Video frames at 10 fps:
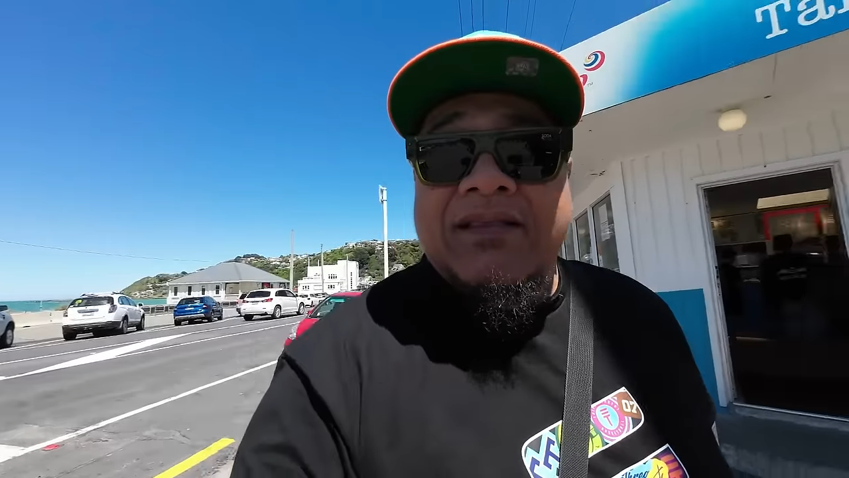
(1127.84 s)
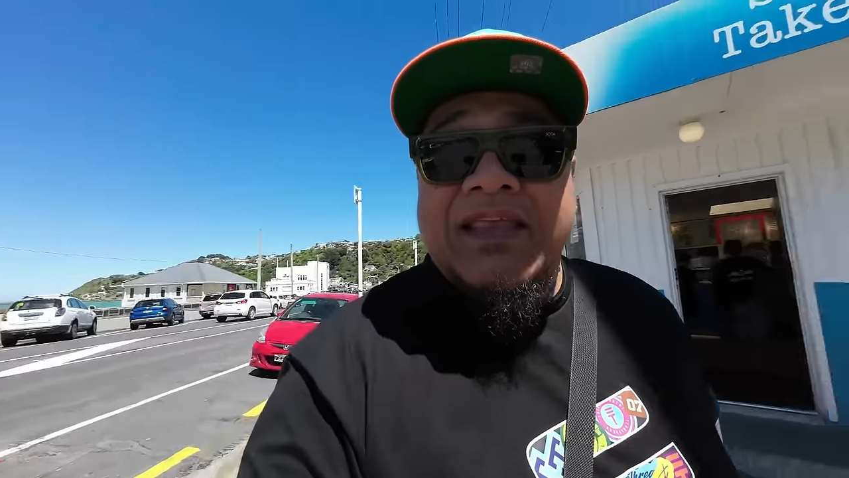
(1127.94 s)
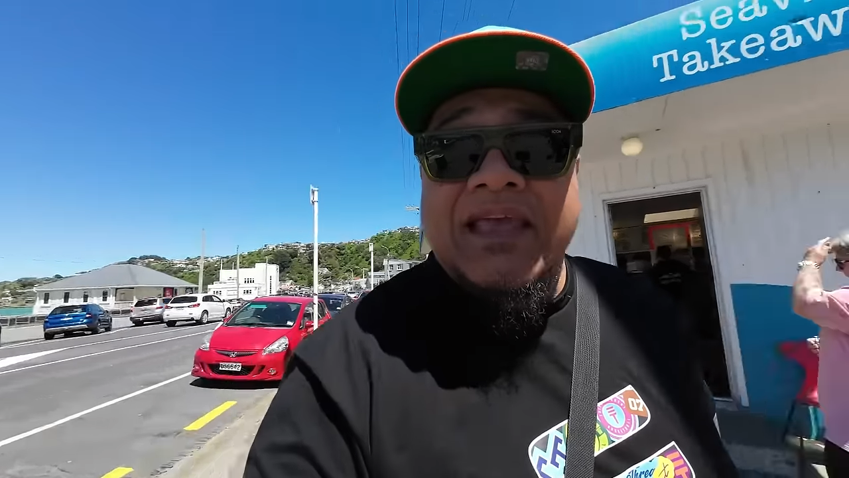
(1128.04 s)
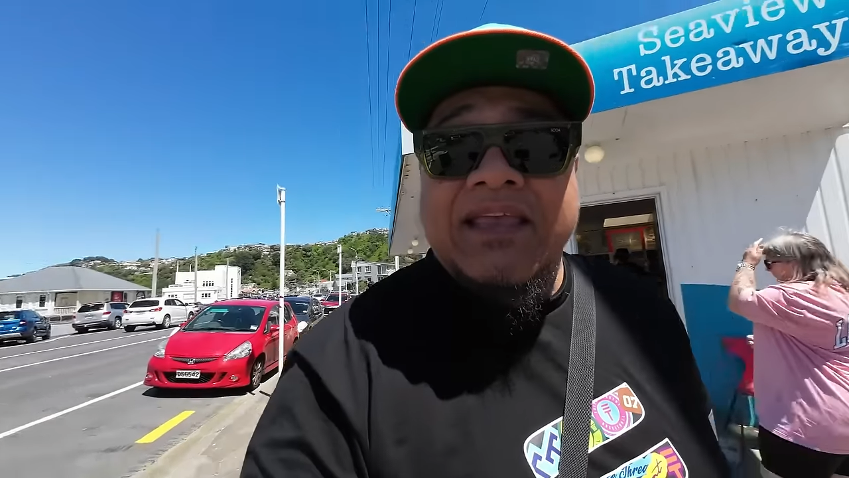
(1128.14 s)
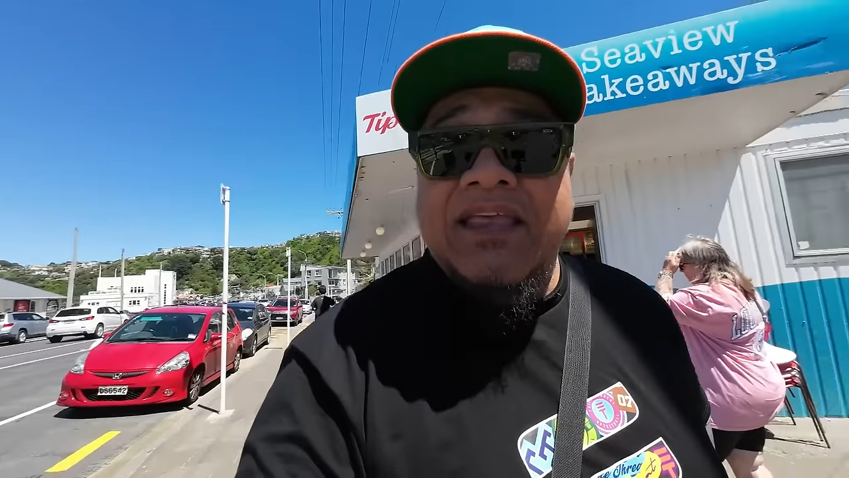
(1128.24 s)

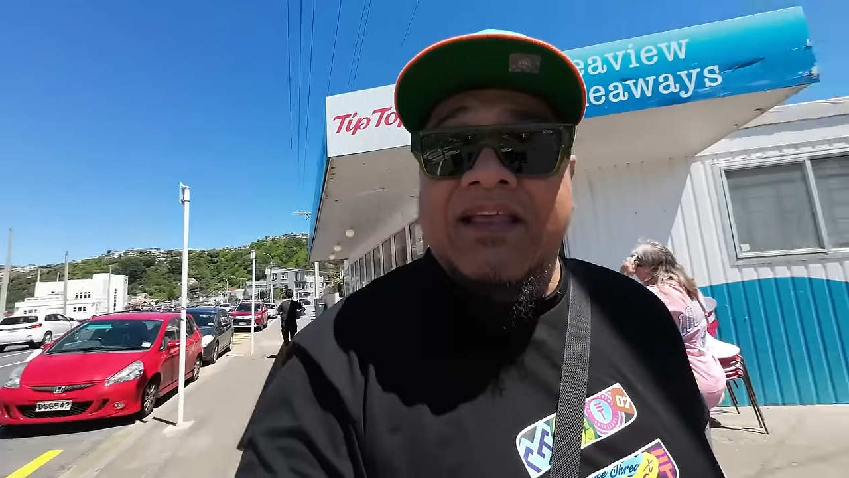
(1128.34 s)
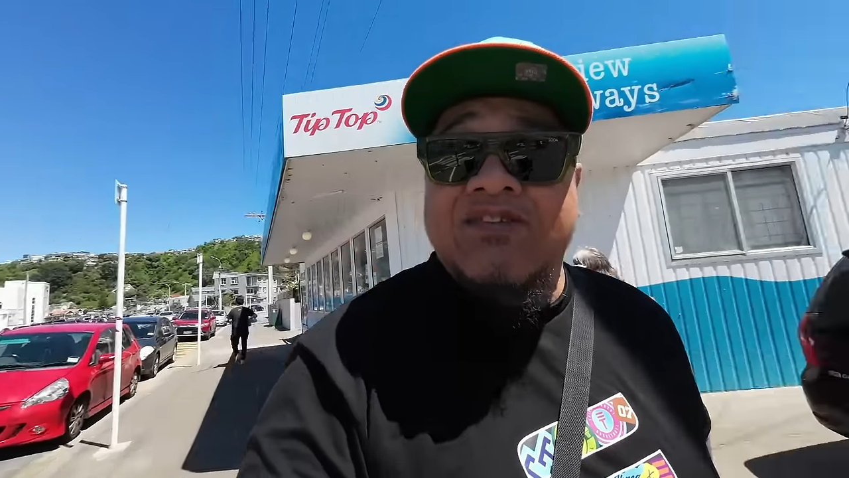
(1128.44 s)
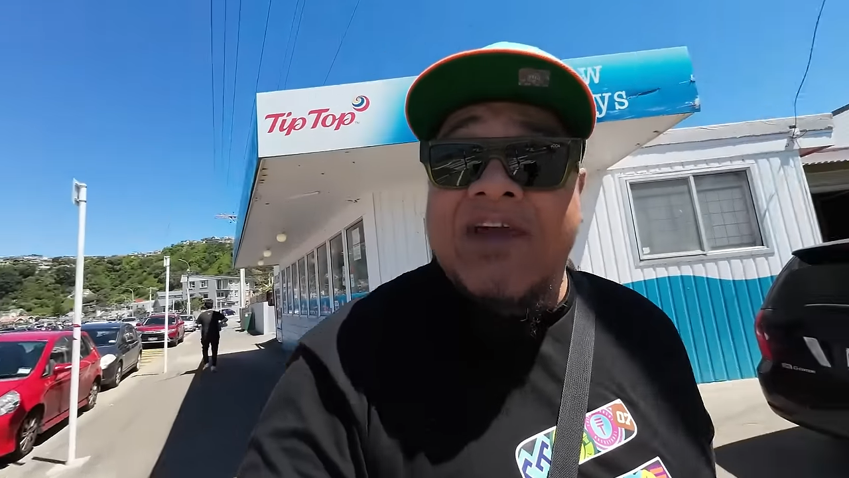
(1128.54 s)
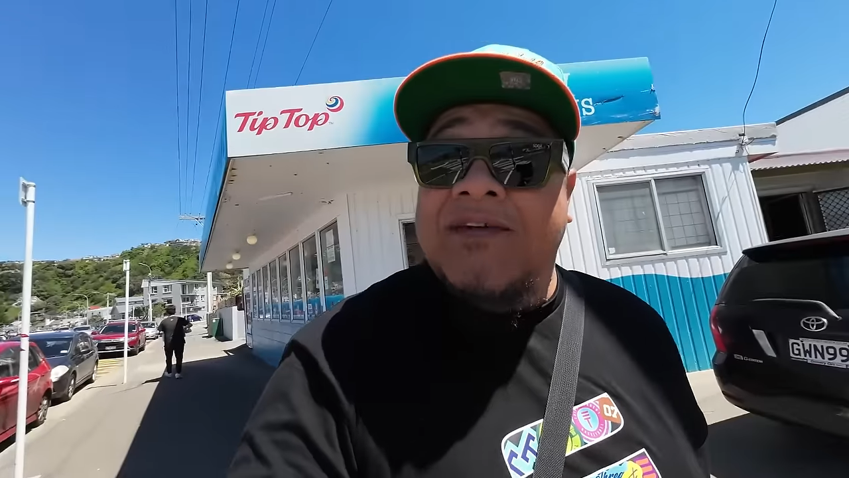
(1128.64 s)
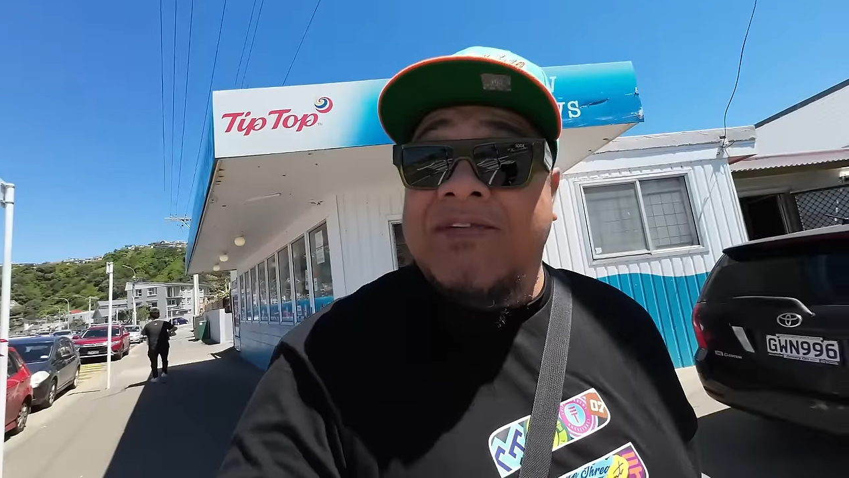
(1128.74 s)
there yeah,
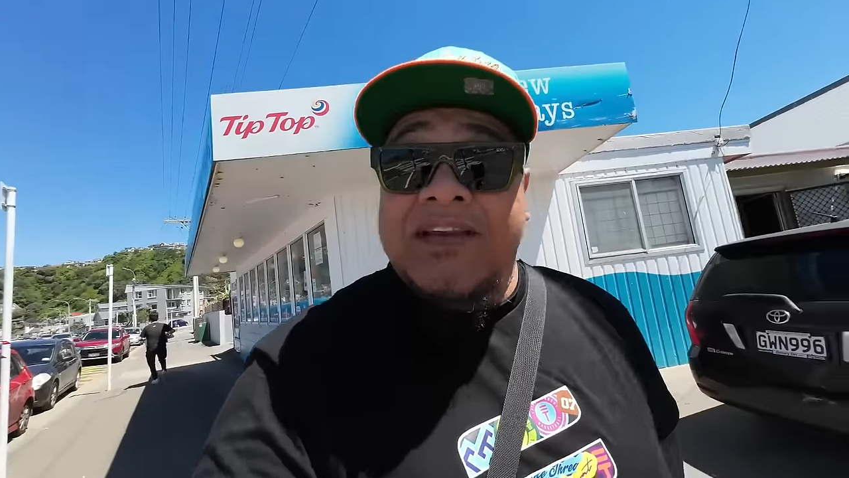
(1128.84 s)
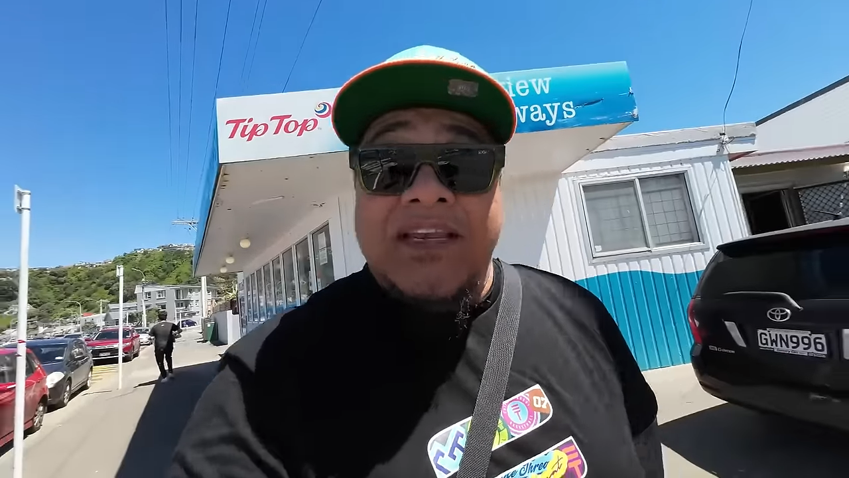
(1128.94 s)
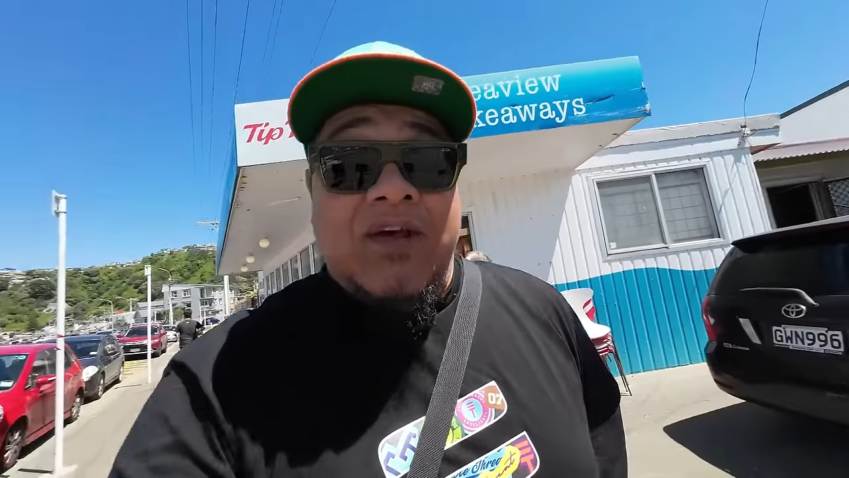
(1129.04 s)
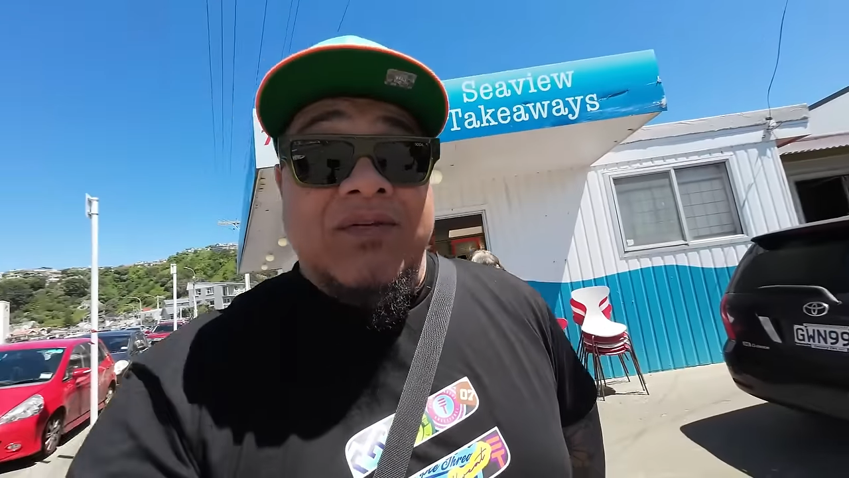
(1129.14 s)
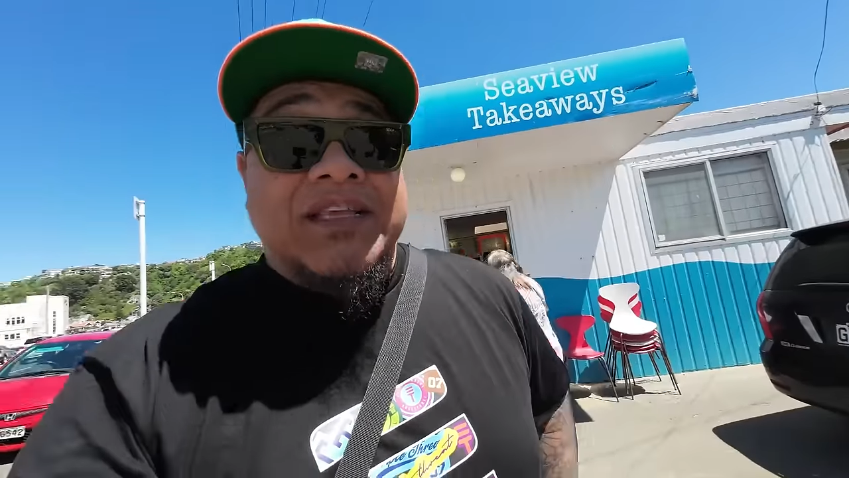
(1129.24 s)
you have it. You know,